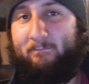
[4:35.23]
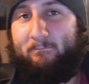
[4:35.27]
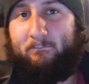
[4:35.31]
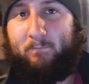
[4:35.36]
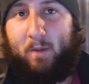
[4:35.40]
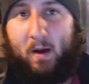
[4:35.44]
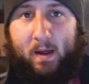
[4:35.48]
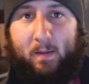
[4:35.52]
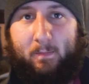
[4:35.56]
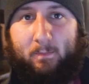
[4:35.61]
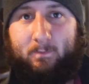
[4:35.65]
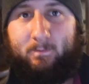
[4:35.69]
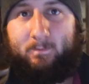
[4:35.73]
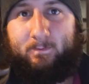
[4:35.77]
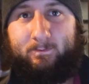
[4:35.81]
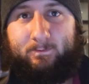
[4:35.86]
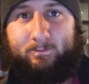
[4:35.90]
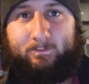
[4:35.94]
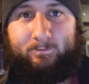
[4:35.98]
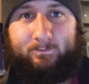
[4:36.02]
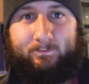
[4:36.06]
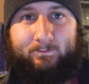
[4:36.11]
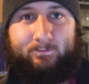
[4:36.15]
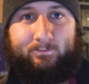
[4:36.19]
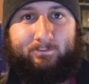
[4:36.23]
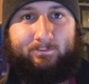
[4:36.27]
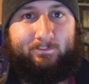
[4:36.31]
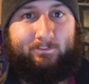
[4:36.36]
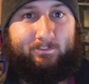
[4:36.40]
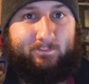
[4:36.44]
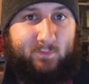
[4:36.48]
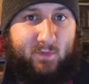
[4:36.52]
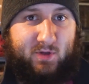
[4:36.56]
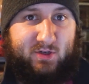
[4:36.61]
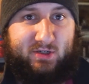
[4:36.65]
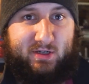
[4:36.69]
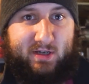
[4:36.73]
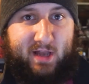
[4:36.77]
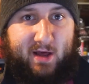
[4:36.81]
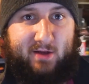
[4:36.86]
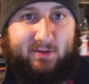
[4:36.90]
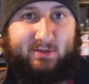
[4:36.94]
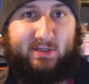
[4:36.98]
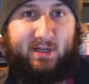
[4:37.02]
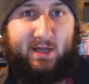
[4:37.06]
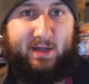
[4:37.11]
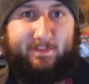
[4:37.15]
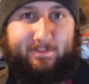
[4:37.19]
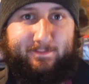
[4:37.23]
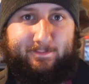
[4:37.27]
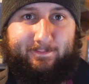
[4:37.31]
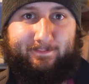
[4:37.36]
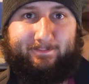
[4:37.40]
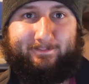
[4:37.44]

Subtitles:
But there's a downside.